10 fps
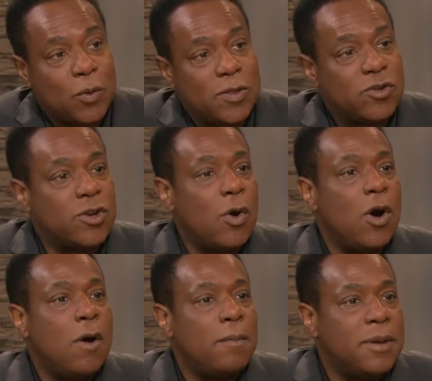When the
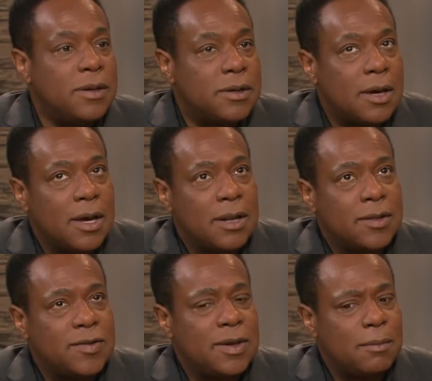show opened, uh,
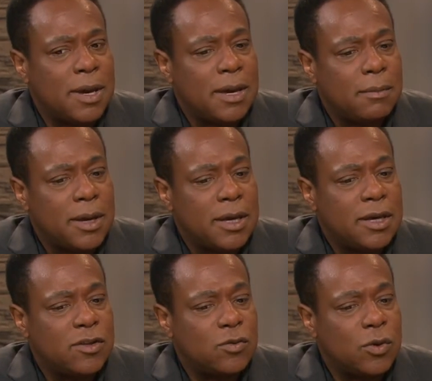let's see, my my
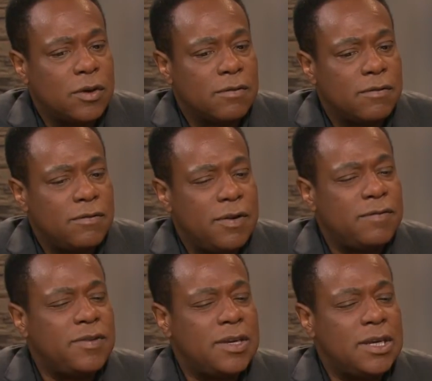kids were
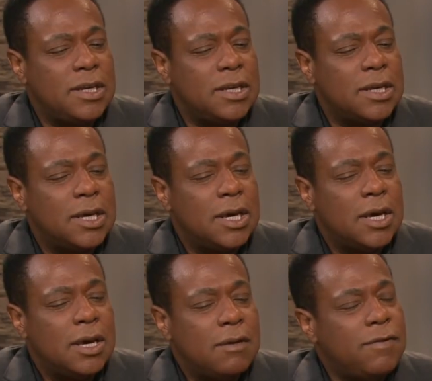15,
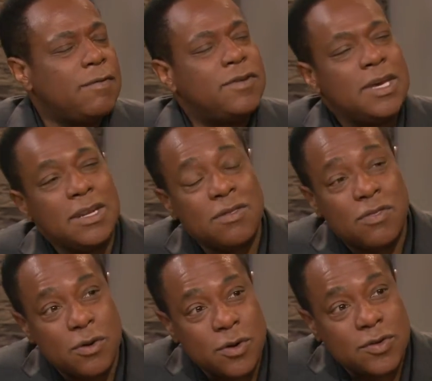15 and
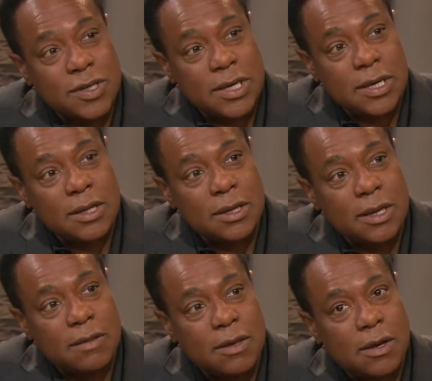13,
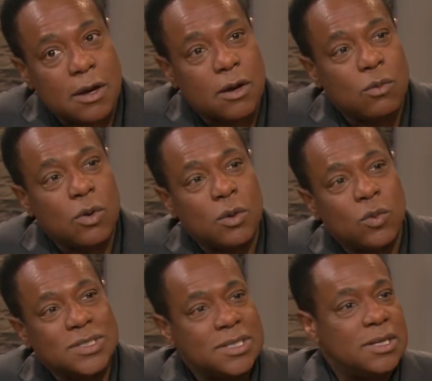and the younger one
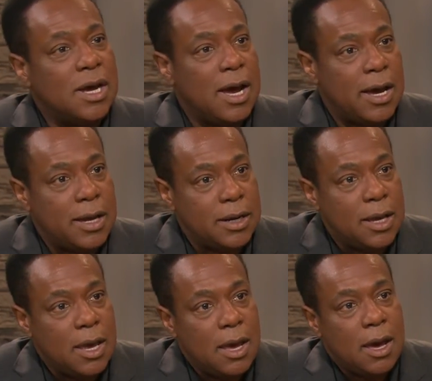was nine.
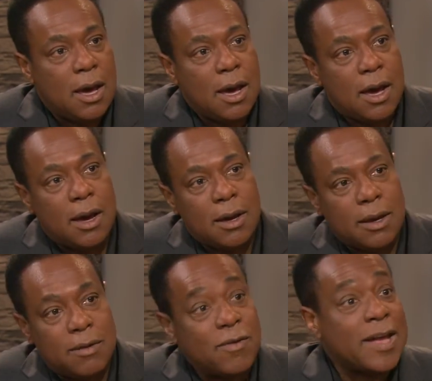Uh,
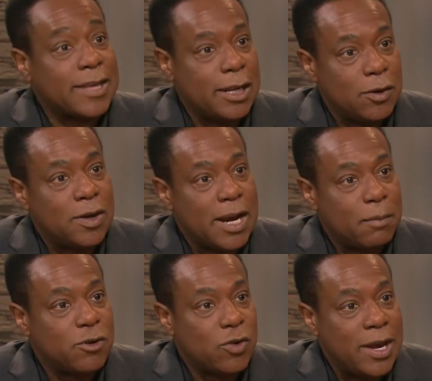and in fact, I learned how to
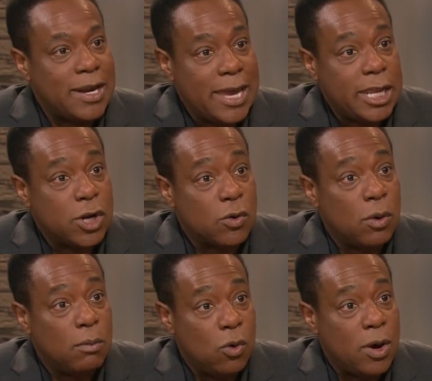portray an
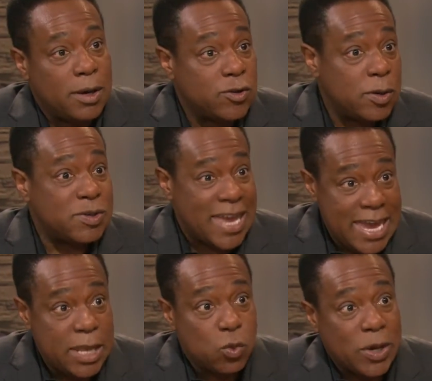eight-year-old boy because he was
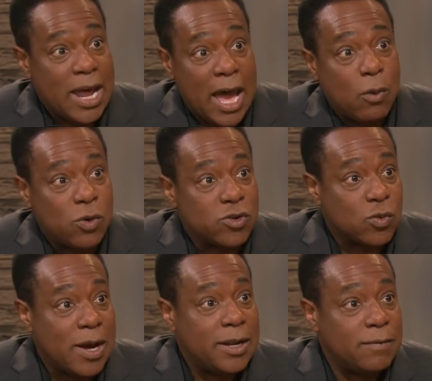eight when I was
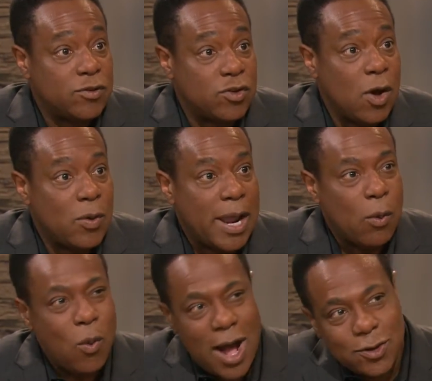writing the show, and I
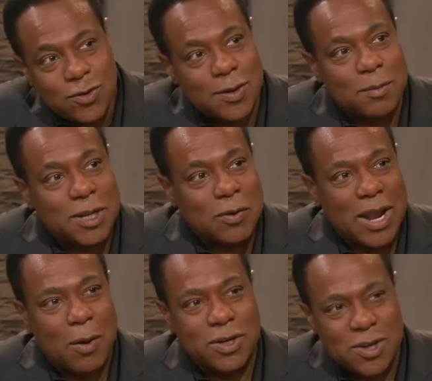watched him, you know,
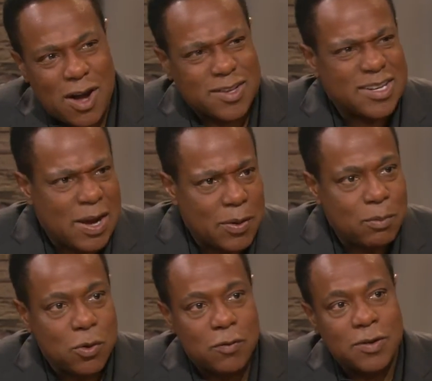and how he talked and how he
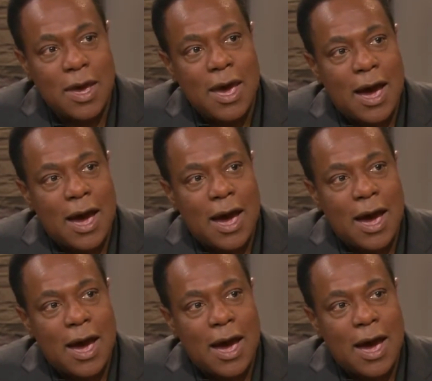moved.